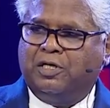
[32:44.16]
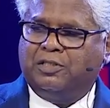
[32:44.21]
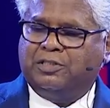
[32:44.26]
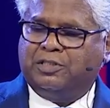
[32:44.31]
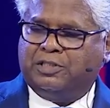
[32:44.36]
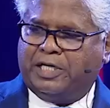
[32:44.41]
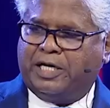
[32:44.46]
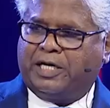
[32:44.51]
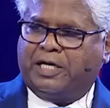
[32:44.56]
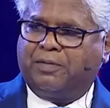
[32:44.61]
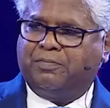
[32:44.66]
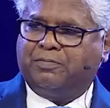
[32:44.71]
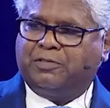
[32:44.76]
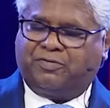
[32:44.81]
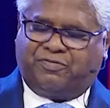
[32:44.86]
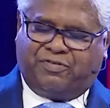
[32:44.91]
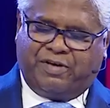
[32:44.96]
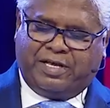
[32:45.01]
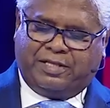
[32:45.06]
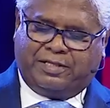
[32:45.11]
Jacob's
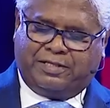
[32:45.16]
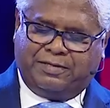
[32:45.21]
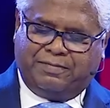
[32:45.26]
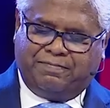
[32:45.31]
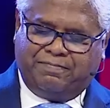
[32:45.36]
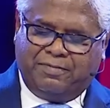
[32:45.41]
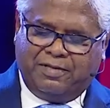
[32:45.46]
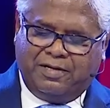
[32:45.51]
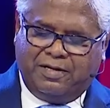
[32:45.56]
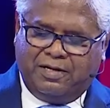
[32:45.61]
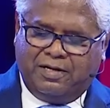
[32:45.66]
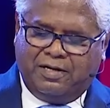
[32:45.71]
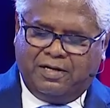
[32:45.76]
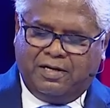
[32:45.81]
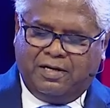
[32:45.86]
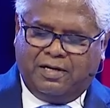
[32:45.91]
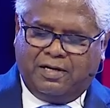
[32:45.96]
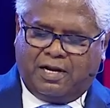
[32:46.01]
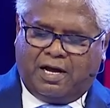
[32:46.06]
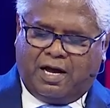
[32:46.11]
faith.
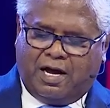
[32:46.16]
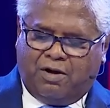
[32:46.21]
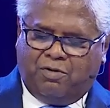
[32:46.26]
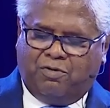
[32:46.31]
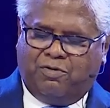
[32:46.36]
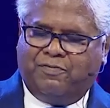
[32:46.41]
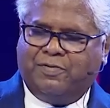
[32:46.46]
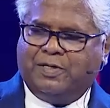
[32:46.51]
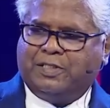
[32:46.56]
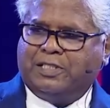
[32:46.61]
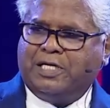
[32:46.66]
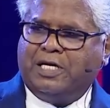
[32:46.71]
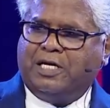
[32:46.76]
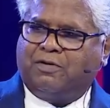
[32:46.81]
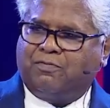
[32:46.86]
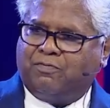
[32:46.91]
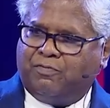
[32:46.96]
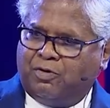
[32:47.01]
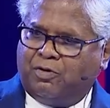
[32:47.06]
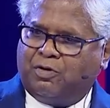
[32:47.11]
Now, how do we see
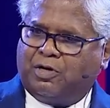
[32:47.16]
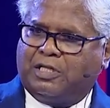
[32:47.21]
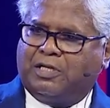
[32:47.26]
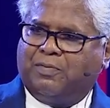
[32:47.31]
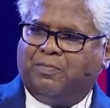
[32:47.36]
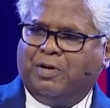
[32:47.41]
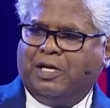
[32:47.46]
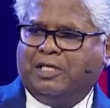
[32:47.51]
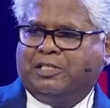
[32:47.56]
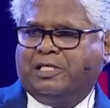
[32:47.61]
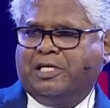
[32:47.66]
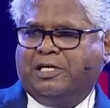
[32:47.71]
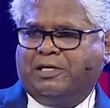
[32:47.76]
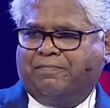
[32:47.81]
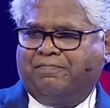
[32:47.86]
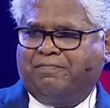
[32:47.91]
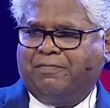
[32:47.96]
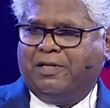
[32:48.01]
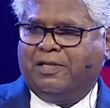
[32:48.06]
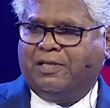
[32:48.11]
it? We look at the blessing.
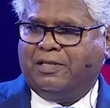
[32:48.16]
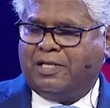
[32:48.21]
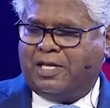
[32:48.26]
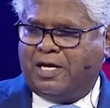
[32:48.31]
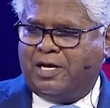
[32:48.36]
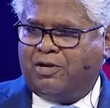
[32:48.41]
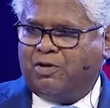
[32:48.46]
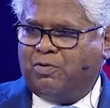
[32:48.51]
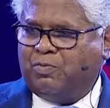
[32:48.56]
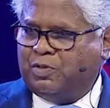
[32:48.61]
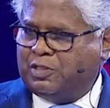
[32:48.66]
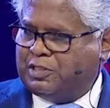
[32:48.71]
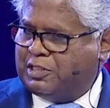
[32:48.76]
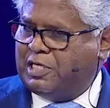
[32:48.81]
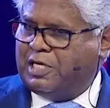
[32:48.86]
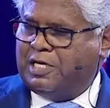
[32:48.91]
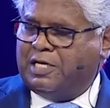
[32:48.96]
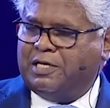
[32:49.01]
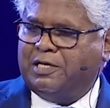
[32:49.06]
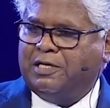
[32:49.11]
There you will
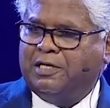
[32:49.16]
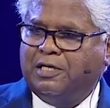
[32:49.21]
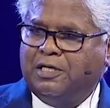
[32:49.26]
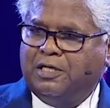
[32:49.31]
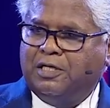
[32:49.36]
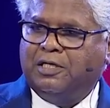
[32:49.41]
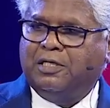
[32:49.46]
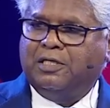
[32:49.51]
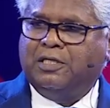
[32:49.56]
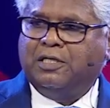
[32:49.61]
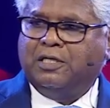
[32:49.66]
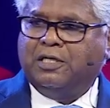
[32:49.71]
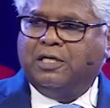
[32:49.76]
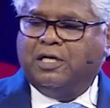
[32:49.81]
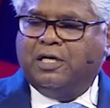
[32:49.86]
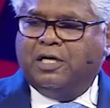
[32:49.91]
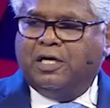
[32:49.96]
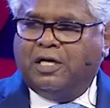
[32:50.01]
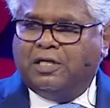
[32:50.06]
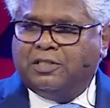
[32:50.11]
see
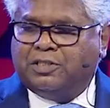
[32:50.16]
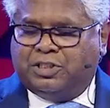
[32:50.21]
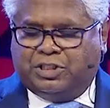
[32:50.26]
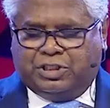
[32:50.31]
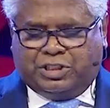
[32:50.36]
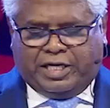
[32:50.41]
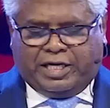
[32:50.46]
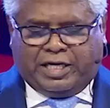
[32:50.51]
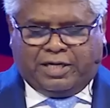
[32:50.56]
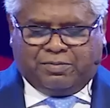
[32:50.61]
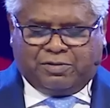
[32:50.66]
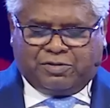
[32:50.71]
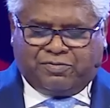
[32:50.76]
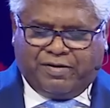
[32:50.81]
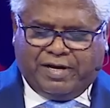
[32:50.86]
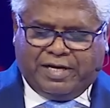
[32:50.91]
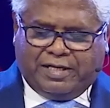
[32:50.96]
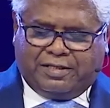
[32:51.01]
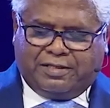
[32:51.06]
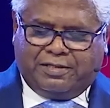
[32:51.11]
Jacob's
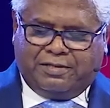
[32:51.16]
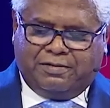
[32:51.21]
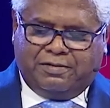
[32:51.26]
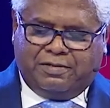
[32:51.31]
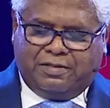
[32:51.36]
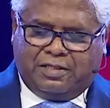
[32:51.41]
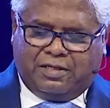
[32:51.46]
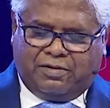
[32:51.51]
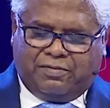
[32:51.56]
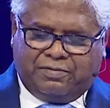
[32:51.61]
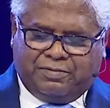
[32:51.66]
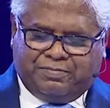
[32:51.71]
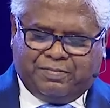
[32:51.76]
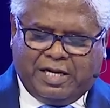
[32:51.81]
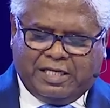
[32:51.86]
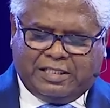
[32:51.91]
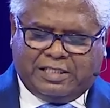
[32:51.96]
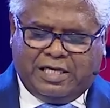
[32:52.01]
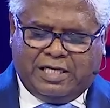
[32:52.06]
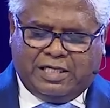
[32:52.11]
faith. The
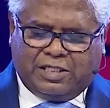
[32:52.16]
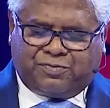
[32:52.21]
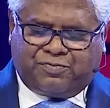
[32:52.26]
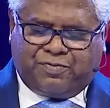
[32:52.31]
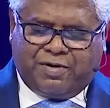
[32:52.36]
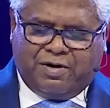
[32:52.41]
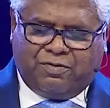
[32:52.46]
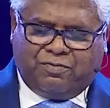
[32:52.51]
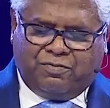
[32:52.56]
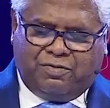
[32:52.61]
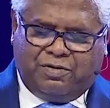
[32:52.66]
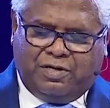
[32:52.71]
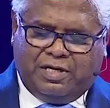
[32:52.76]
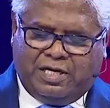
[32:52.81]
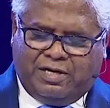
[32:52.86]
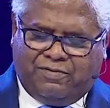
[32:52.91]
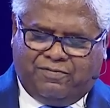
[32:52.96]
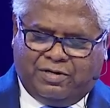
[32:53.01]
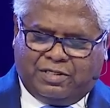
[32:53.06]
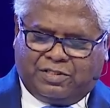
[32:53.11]
blessing is found
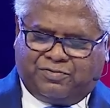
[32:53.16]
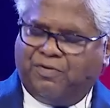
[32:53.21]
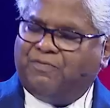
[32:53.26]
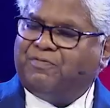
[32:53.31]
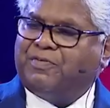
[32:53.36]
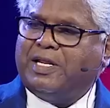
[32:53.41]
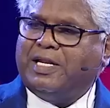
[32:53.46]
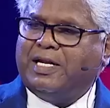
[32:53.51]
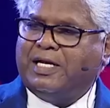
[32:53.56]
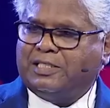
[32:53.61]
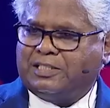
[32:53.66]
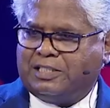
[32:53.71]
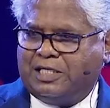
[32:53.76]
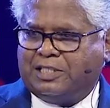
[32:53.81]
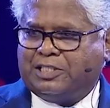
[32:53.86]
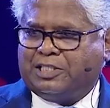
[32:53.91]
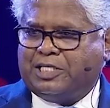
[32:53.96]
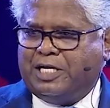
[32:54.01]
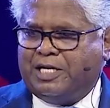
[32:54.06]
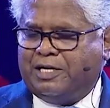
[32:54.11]
in verse fifteen and
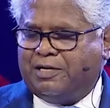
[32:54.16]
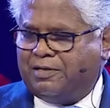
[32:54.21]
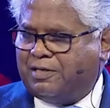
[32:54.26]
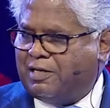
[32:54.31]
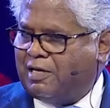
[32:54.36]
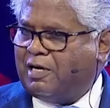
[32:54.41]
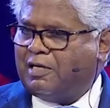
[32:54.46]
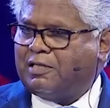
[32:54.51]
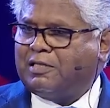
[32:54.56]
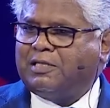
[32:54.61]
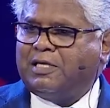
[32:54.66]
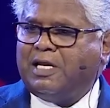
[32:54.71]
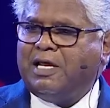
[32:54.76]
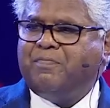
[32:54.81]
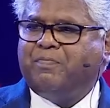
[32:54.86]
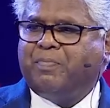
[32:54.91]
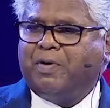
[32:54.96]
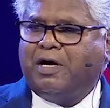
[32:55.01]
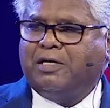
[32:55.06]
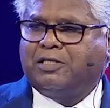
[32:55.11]
sixteen. There are three
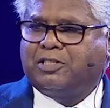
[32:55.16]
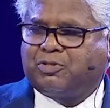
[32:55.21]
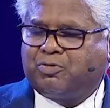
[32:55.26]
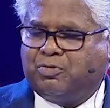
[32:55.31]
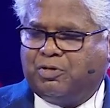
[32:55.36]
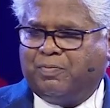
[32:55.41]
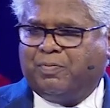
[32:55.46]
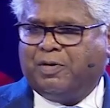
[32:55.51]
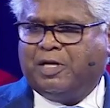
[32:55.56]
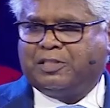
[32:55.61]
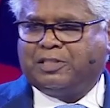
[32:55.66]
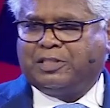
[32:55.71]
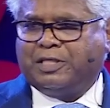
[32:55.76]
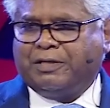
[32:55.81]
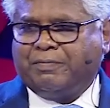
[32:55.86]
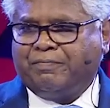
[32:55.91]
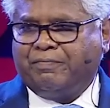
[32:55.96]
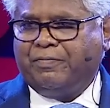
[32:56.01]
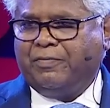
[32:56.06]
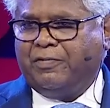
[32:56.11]
parts to the
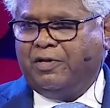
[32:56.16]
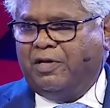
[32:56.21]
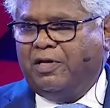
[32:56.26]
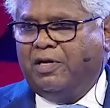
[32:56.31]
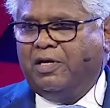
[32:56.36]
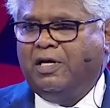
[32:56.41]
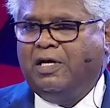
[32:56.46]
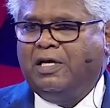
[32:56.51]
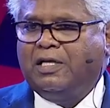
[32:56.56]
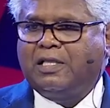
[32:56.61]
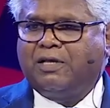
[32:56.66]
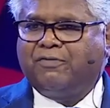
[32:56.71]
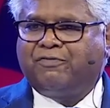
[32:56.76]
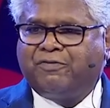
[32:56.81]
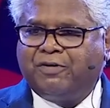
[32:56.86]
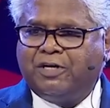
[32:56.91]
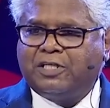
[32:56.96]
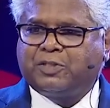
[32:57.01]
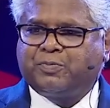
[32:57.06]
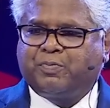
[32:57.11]
blessing. The
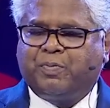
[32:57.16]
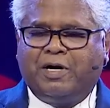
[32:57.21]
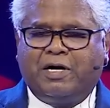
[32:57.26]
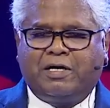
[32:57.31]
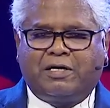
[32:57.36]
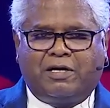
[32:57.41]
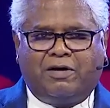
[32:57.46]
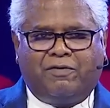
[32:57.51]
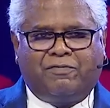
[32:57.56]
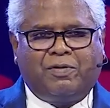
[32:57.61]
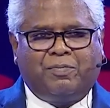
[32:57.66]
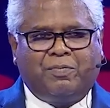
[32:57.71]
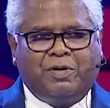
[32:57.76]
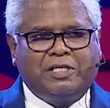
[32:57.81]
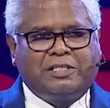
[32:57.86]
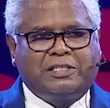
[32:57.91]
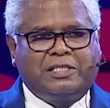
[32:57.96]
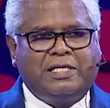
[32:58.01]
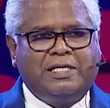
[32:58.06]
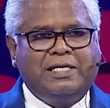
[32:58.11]
first part of the
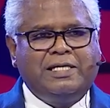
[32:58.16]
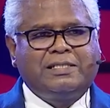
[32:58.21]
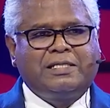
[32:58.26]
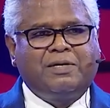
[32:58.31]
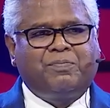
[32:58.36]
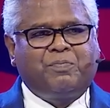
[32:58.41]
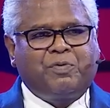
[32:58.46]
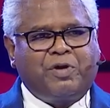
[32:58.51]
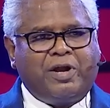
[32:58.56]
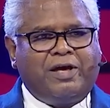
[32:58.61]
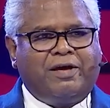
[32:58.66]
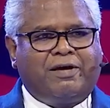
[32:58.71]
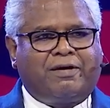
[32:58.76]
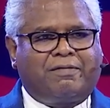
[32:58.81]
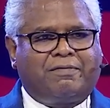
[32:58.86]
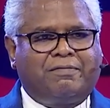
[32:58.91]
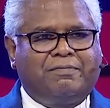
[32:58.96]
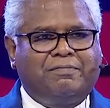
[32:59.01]
blessing is a prayer.